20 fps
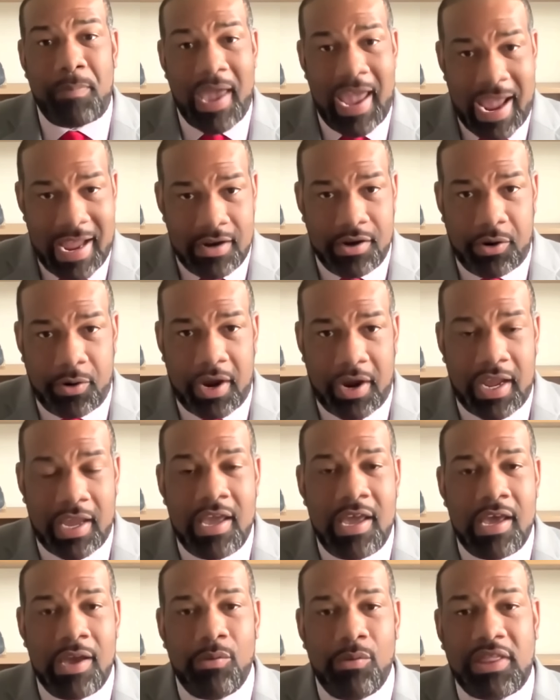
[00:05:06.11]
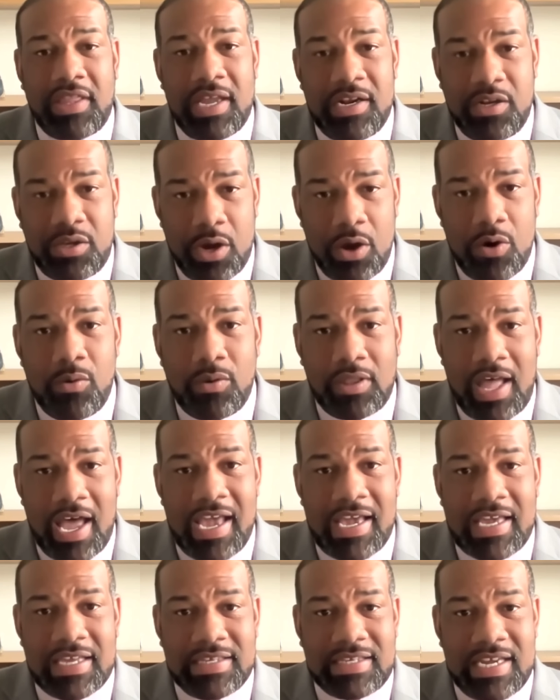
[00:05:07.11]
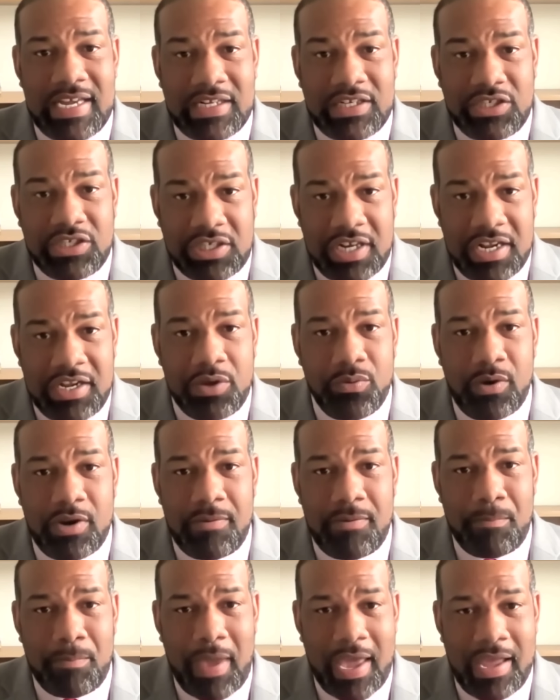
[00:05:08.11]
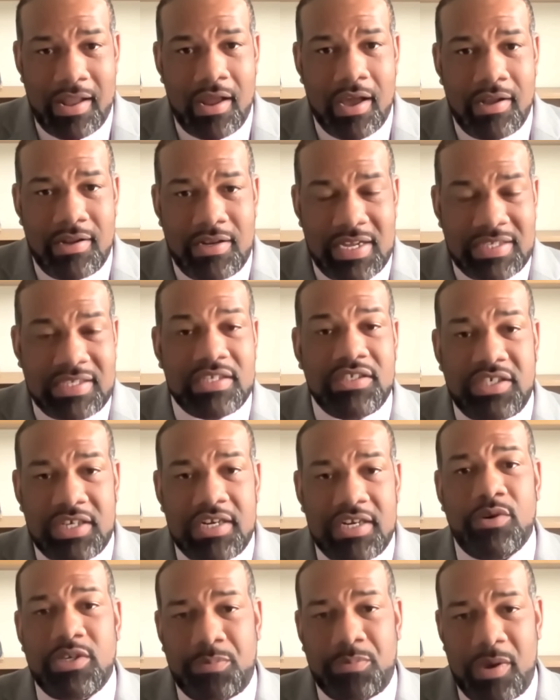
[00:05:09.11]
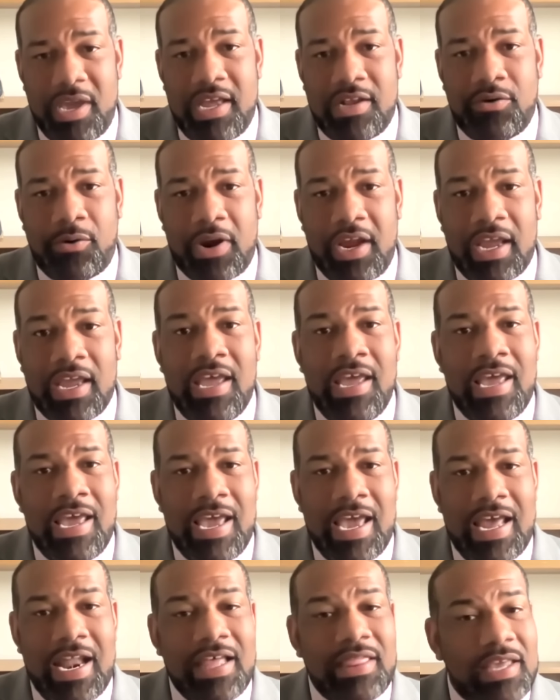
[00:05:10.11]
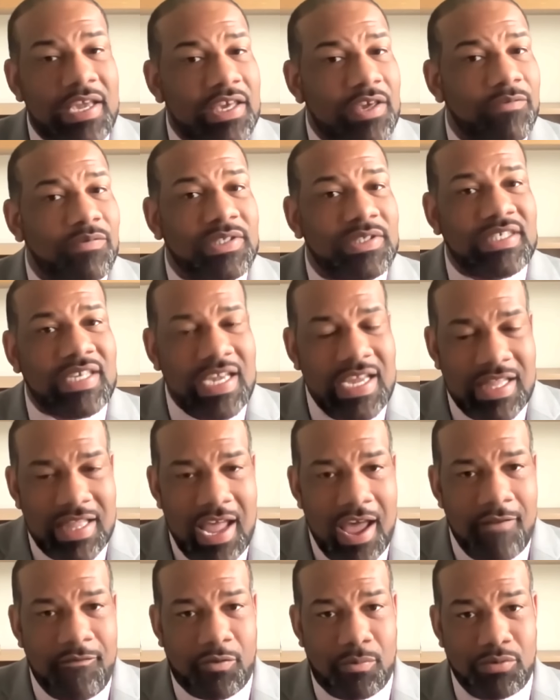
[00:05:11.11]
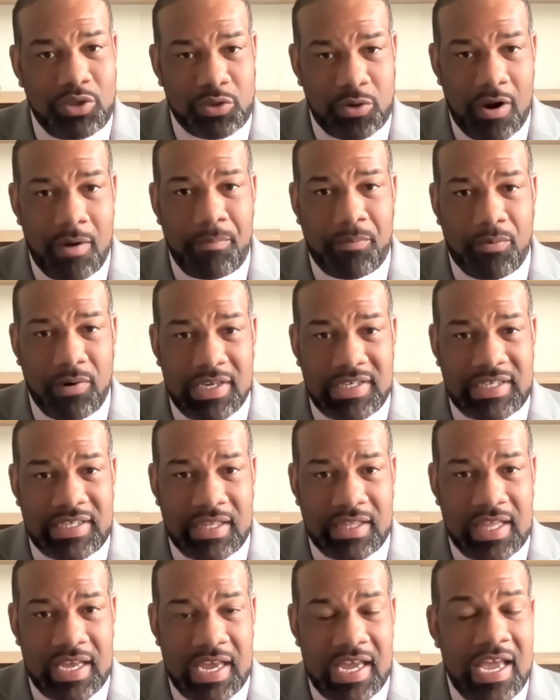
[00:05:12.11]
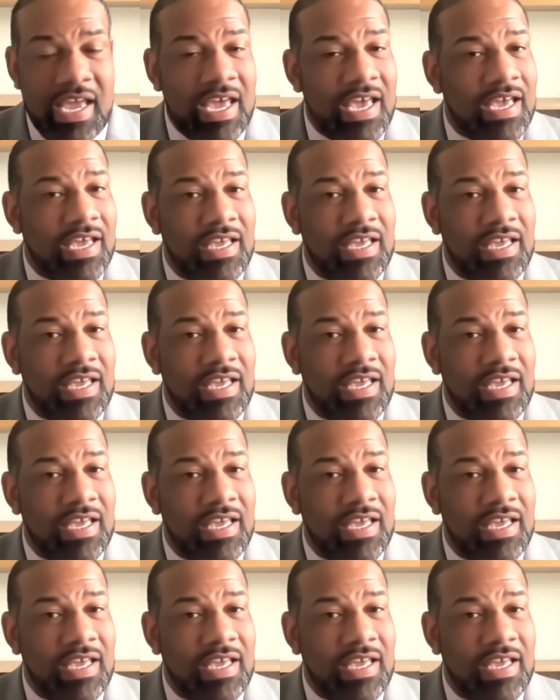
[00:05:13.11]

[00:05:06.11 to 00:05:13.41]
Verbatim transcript: pandering, and what they don't like is ingenuine, pan- uh, disingenuous pandering. And I think you've seen that from Trump recently.